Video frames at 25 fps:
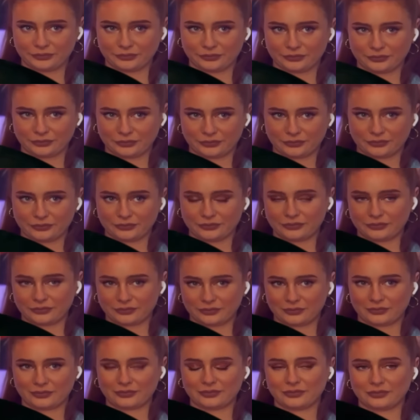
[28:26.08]

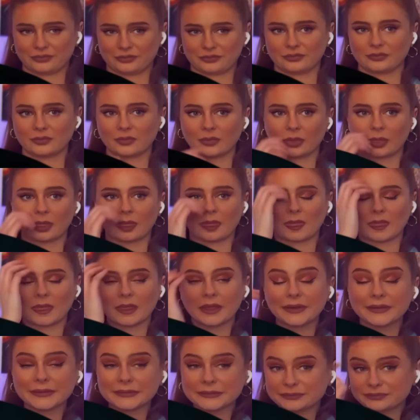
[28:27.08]

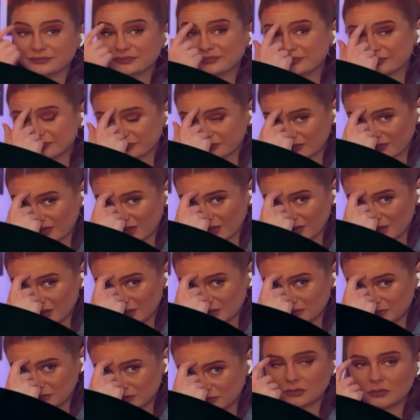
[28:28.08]

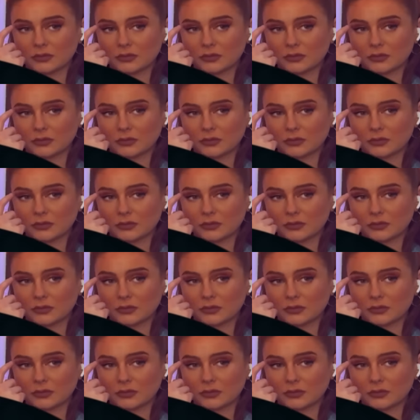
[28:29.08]
(not speaking)